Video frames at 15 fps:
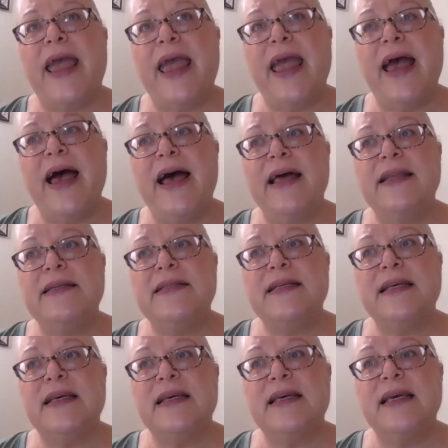And
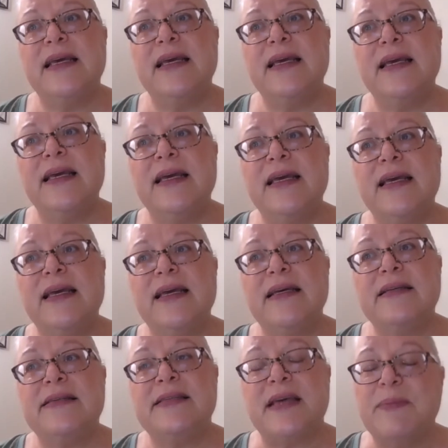
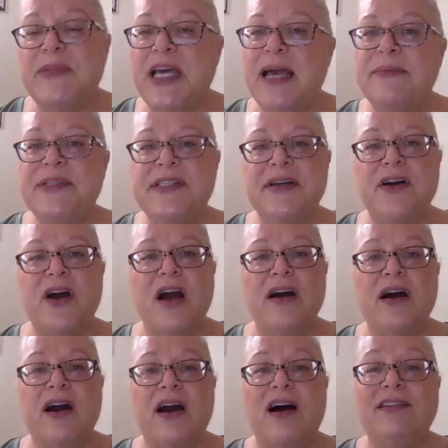sometimes there
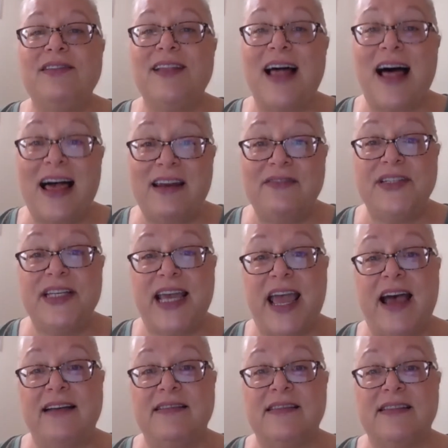are a lot of
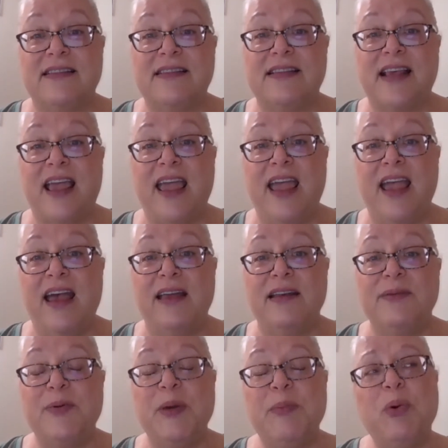tasks,
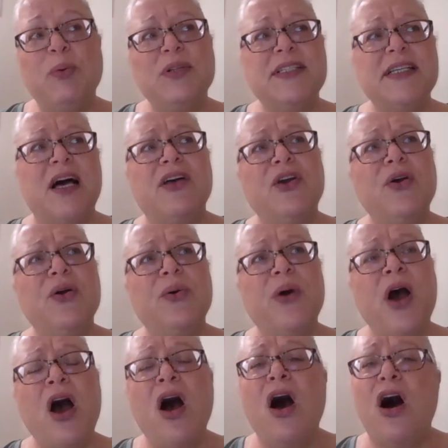and people will tell you,
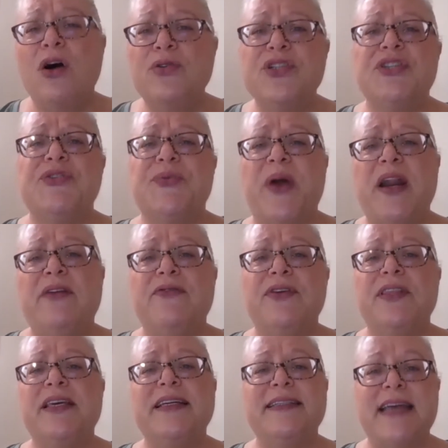oh, just write
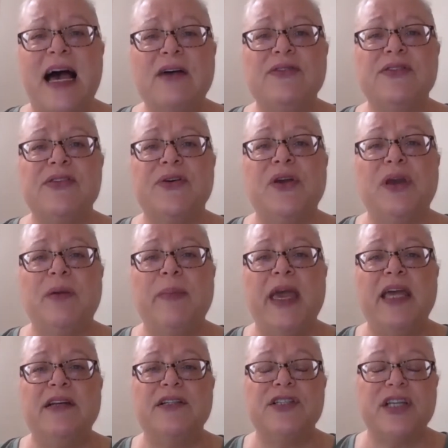everything down so you can
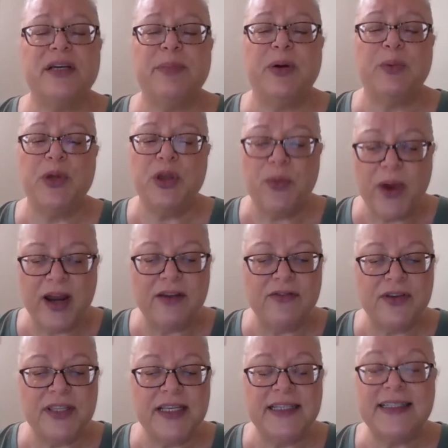manage it. But when you write
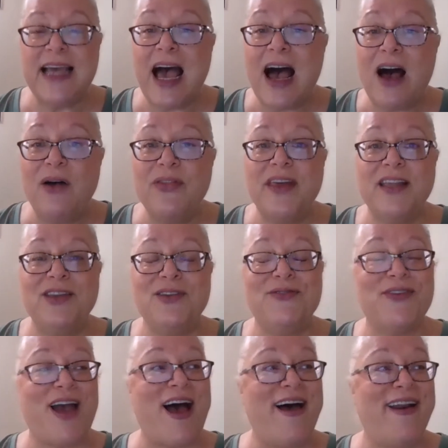everything down, then
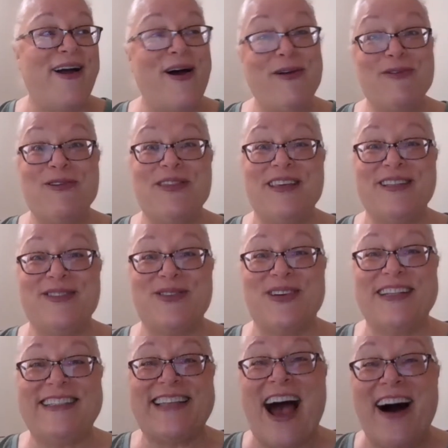you've got 100 things
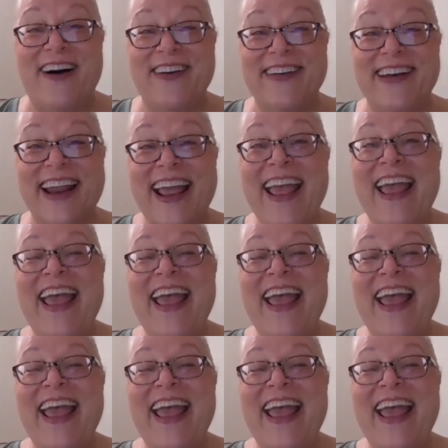written down,